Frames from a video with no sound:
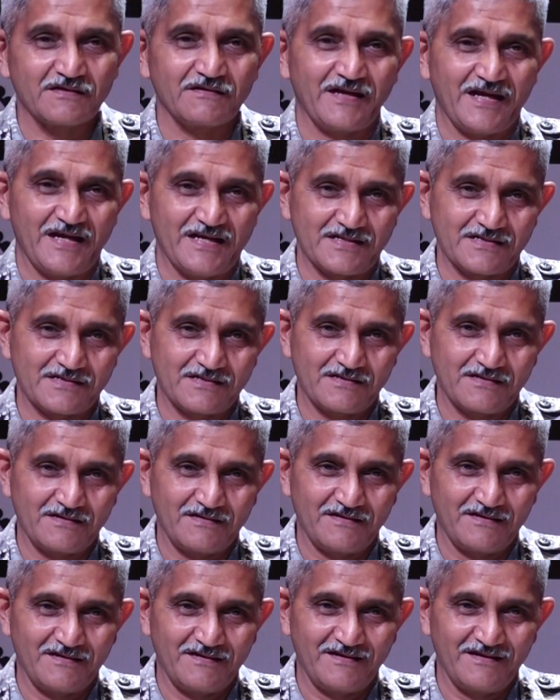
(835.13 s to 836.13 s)
youngster
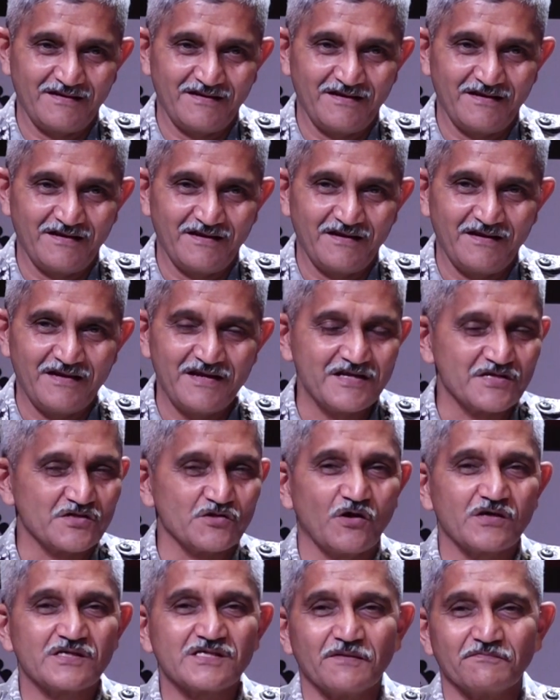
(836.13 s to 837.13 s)
has
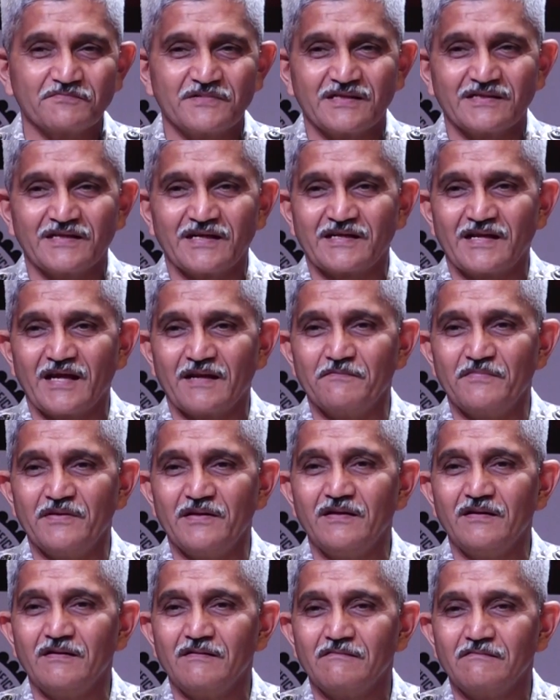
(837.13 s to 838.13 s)
is not something that
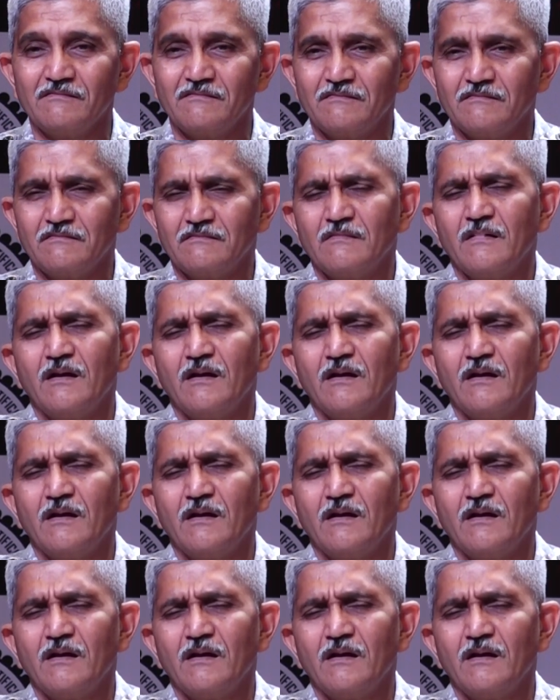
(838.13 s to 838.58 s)
can be,